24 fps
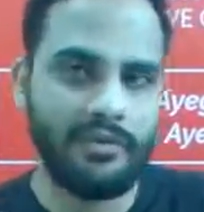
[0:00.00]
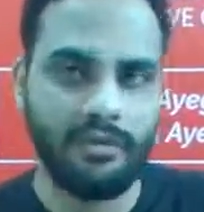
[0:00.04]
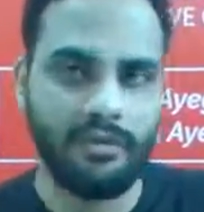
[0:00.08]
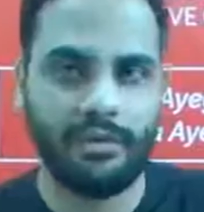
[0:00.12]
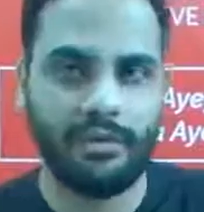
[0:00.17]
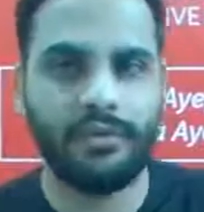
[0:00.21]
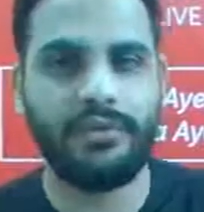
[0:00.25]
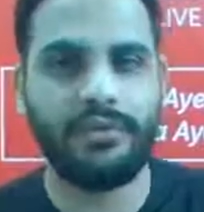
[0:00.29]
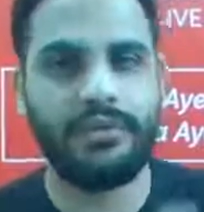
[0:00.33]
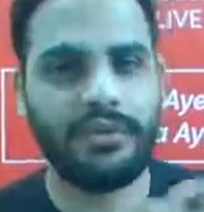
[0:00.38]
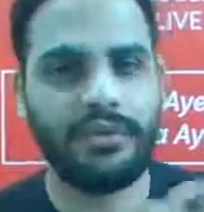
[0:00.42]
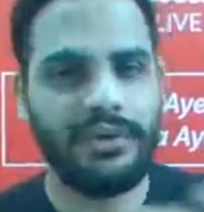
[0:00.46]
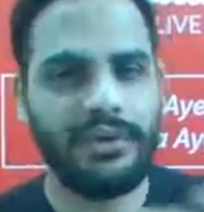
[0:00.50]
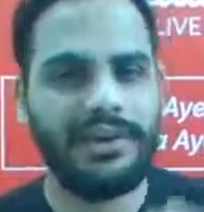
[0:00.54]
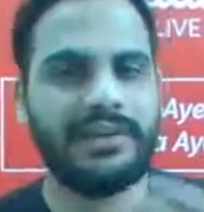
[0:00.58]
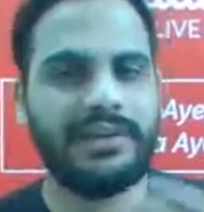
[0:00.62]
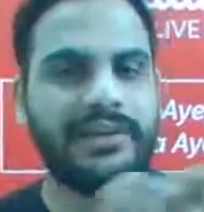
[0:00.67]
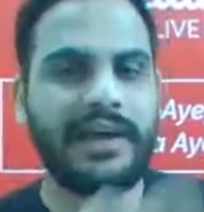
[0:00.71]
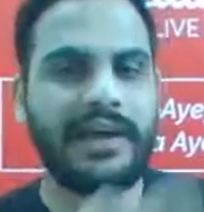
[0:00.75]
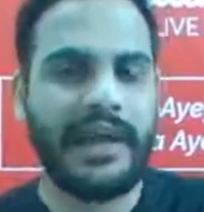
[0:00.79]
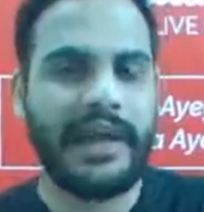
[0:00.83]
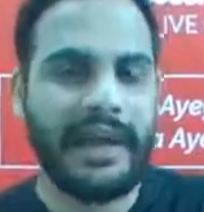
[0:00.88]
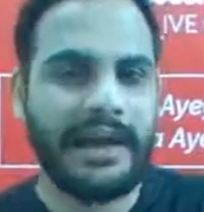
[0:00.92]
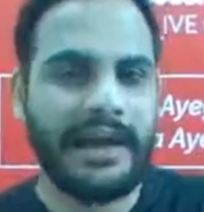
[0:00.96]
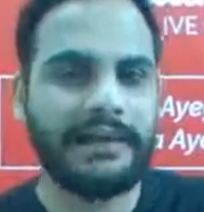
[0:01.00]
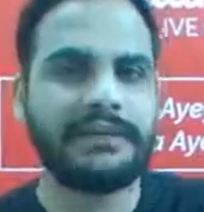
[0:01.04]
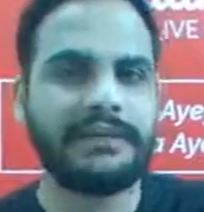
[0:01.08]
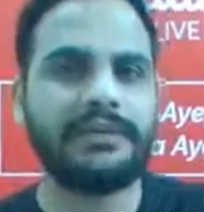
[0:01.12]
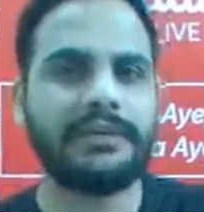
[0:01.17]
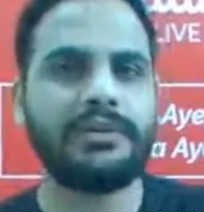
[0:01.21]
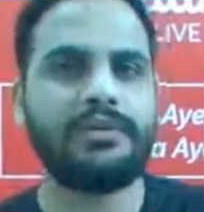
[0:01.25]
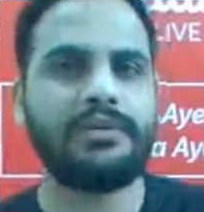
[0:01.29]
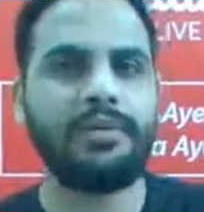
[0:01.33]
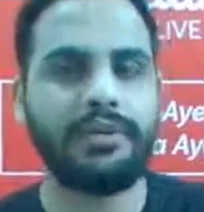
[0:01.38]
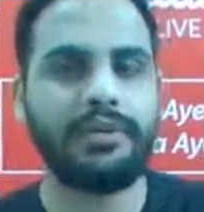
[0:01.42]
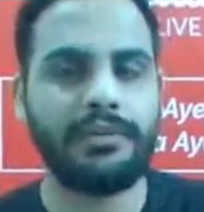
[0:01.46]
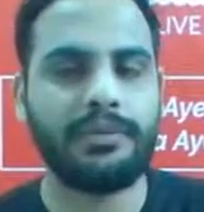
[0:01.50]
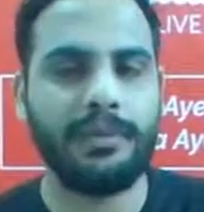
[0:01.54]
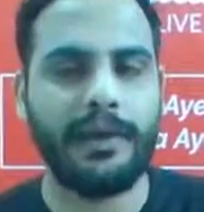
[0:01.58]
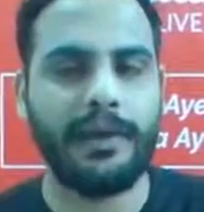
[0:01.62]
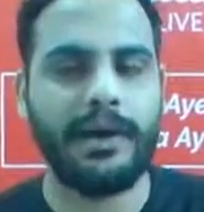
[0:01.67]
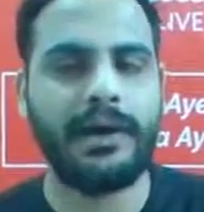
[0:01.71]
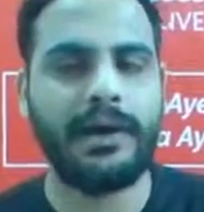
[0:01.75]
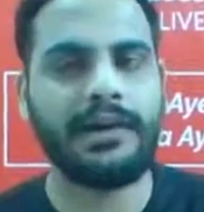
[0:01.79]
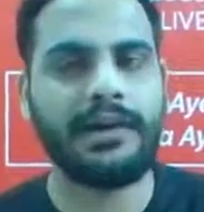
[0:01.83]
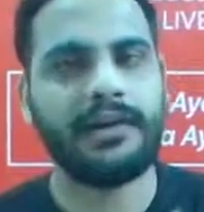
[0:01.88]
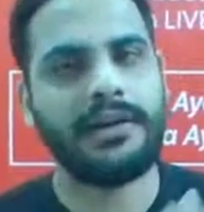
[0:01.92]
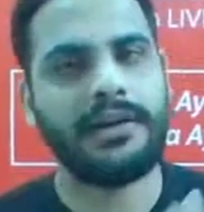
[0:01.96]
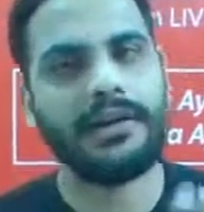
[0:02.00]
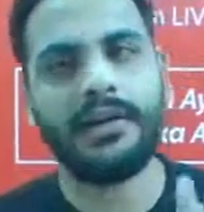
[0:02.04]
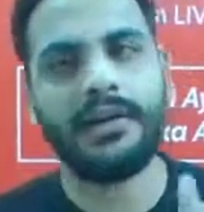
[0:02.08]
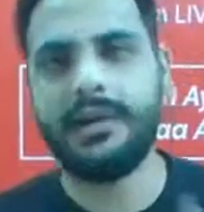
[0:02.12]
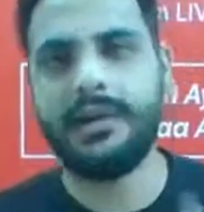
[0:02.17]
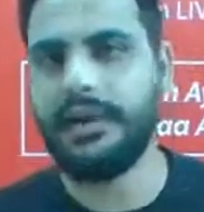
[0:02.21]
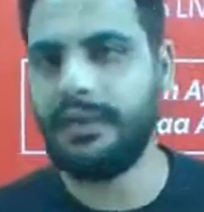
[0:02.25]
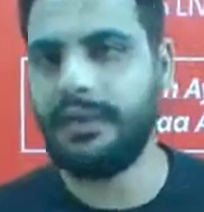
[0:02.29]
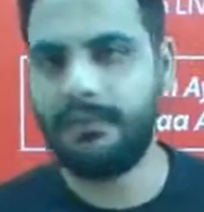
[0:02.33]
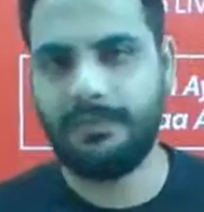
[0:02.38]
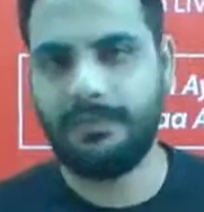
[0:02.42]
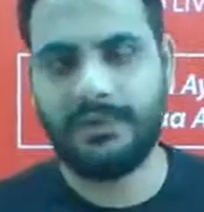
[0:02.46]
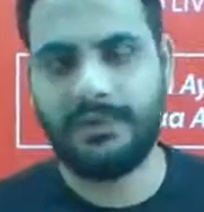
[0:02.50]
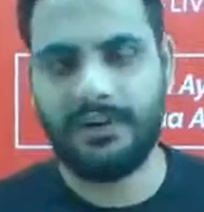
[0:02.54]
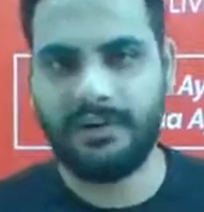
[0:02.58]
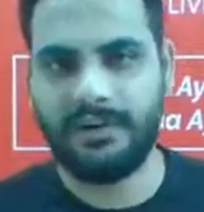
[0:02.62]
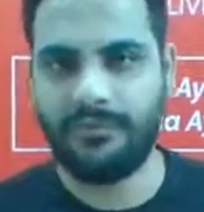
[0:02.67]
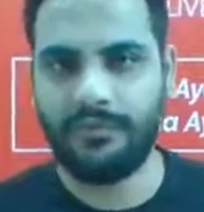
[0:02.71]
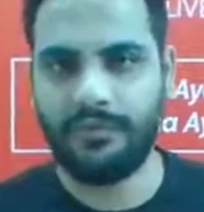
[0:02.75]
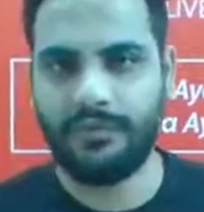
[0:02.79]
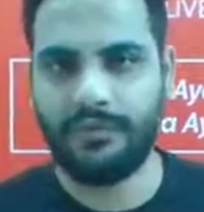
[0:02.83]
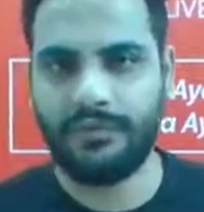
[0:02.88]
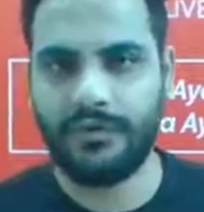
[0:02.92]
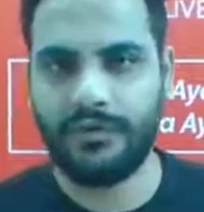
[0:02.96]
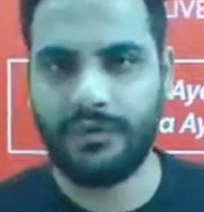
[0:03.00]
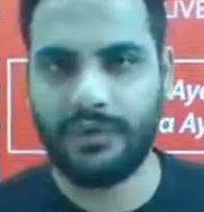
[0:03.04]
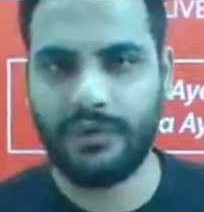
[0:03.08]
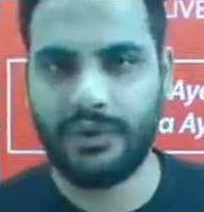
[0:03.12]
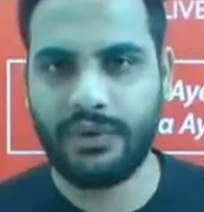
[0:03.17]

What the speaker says: No, only the nth root part has been removed.